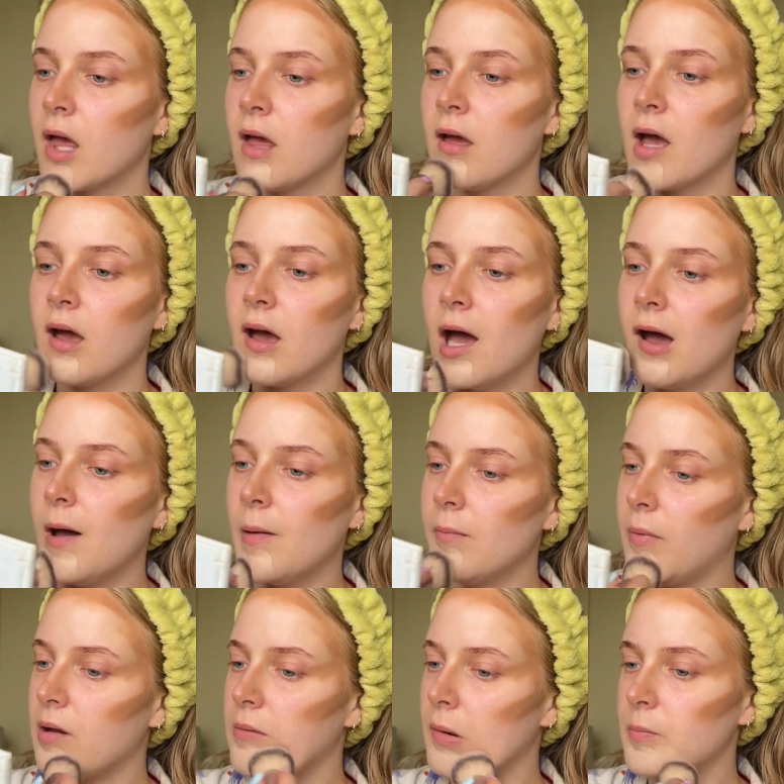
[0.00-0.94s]

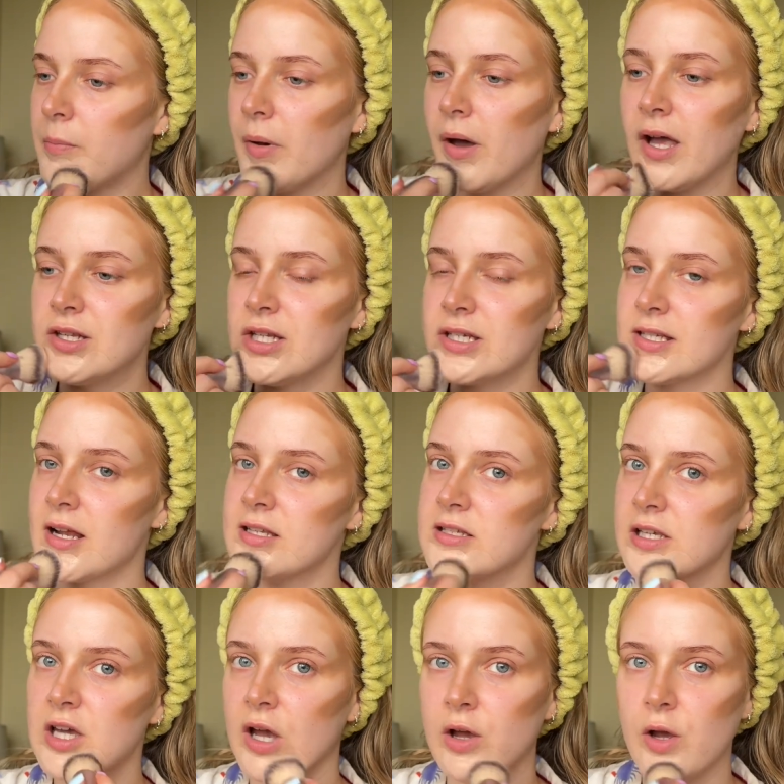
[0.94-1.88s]
But I just like to
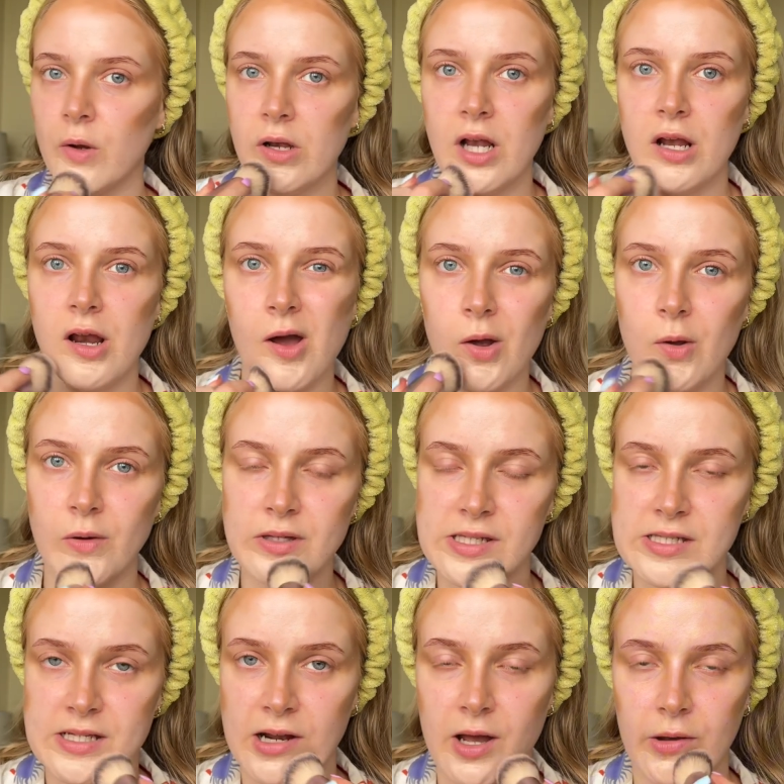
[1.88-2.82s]
go low and
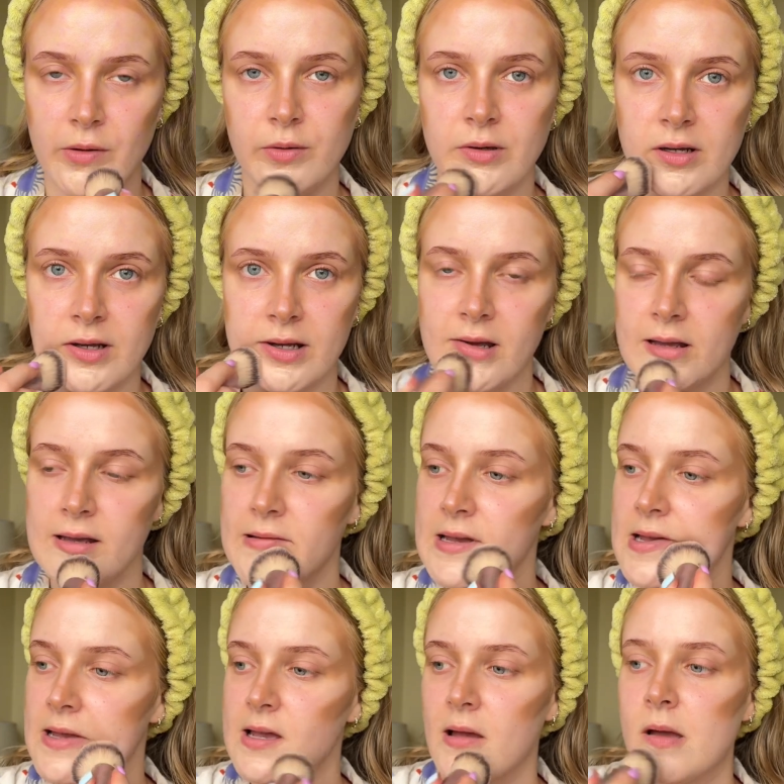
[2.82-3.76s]
slow
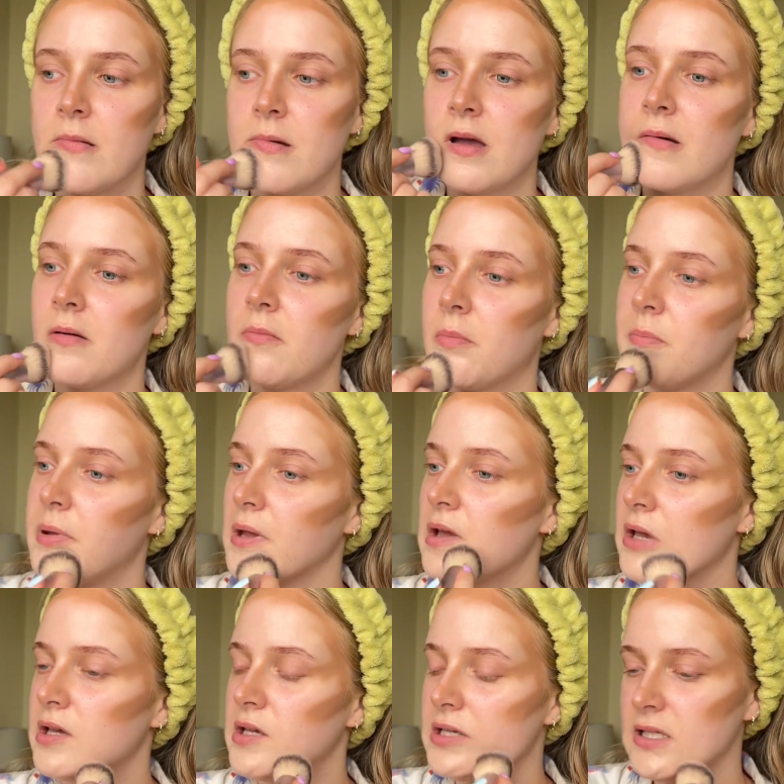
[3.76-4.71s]

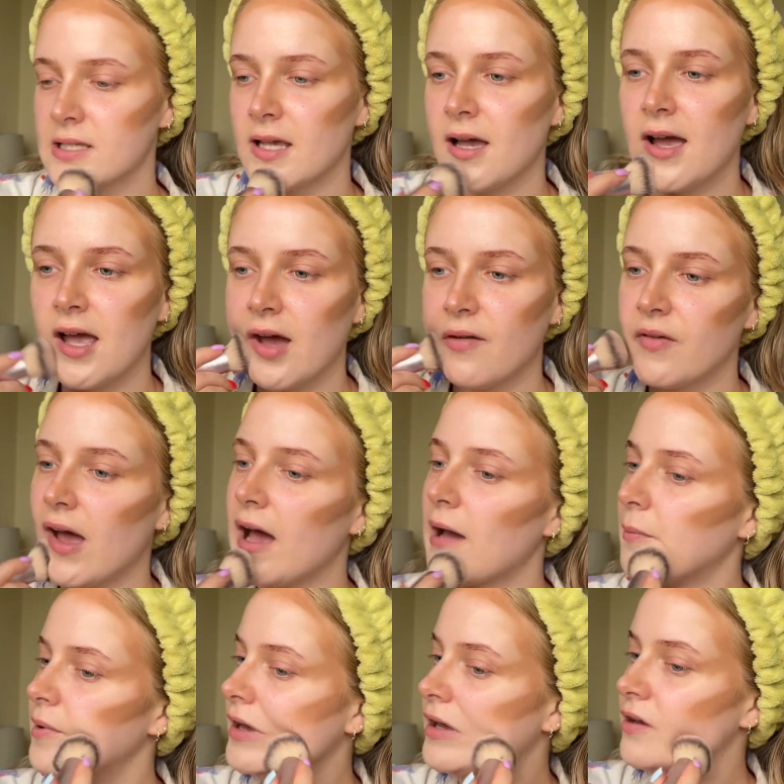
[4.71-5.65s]
because I have a
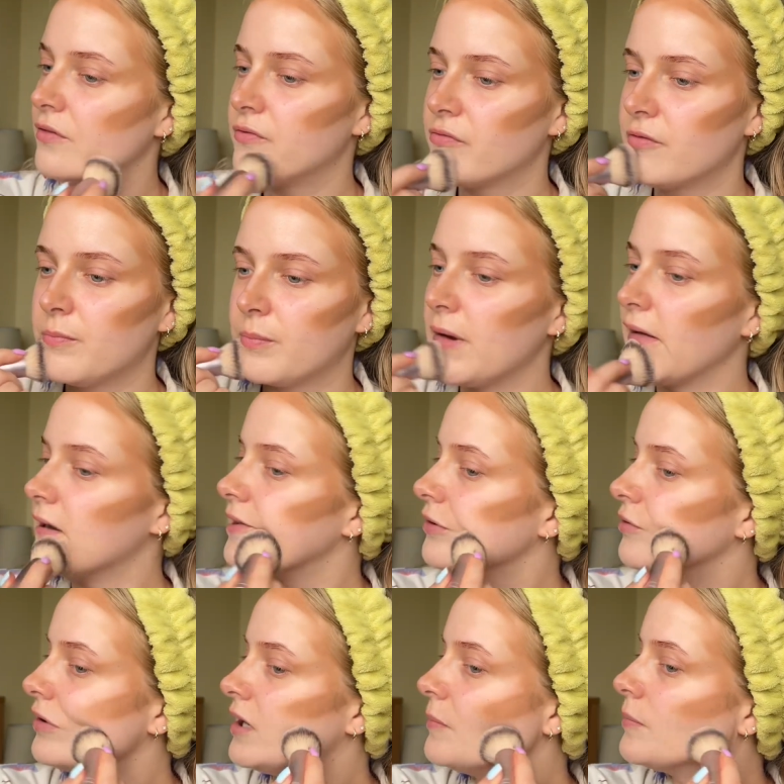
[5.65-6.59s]
habit of blending
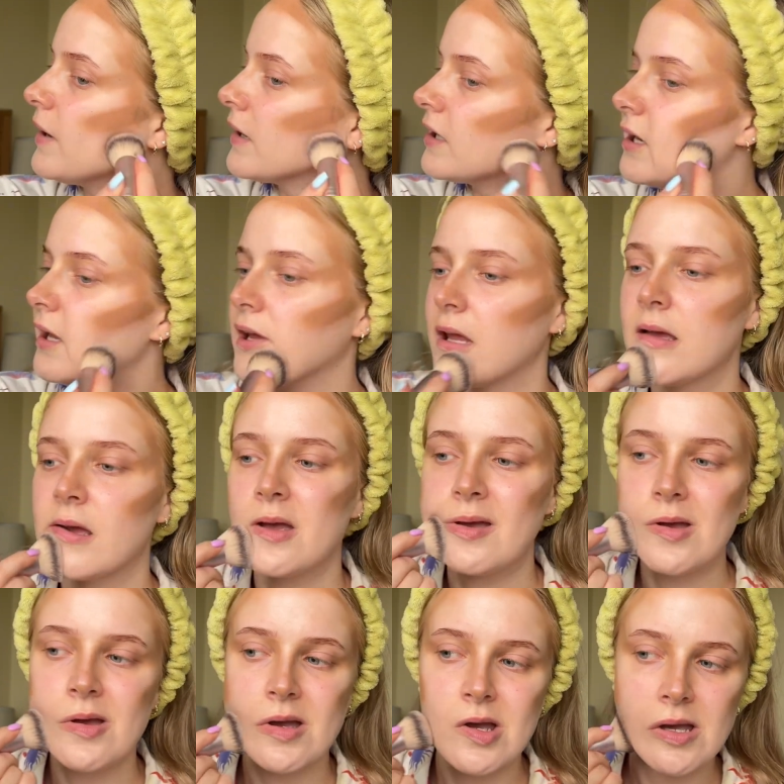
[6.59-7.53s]
really badly.
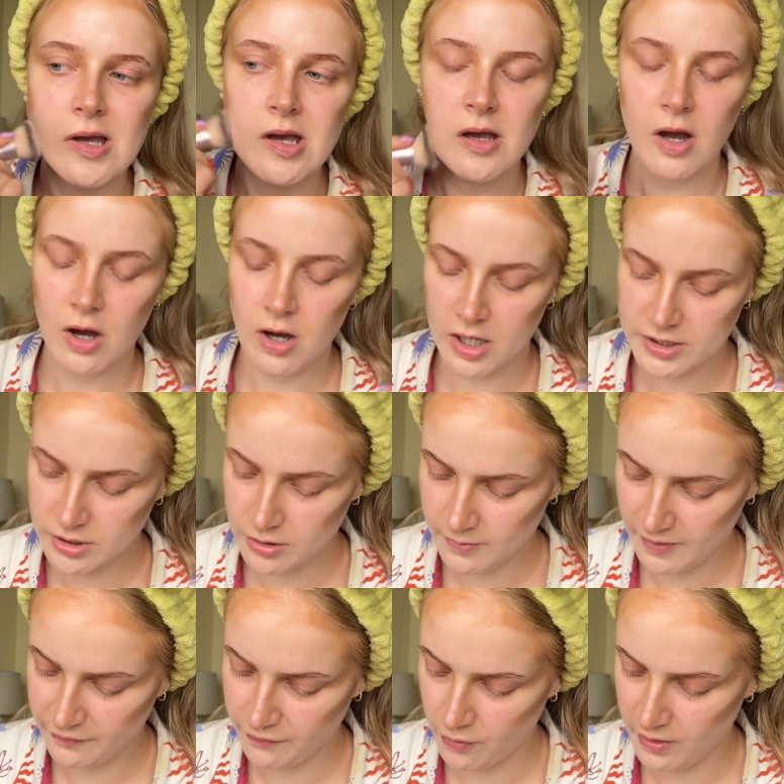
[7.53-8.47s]
Oh, I do my
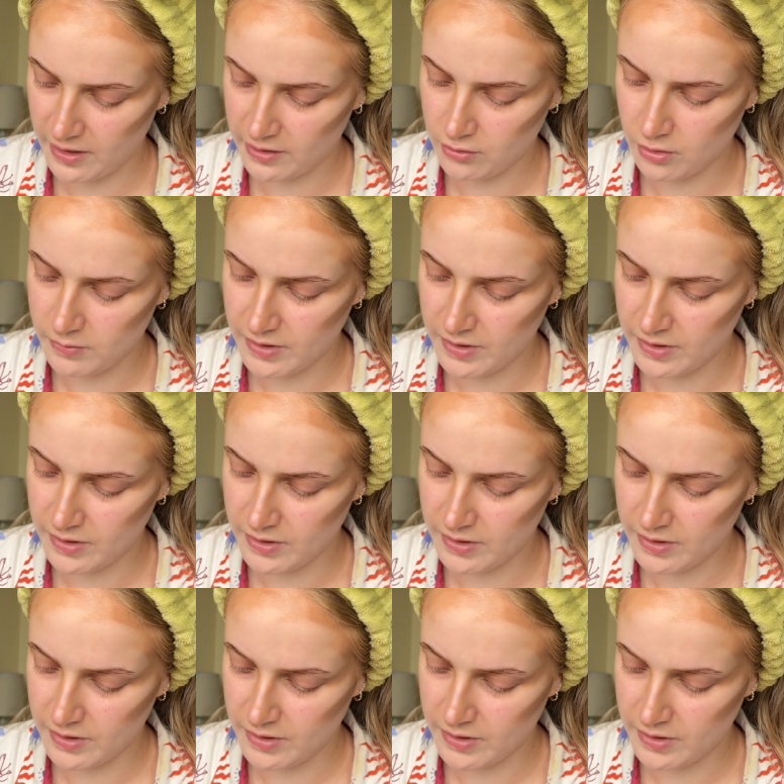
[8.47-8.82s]
forehead normally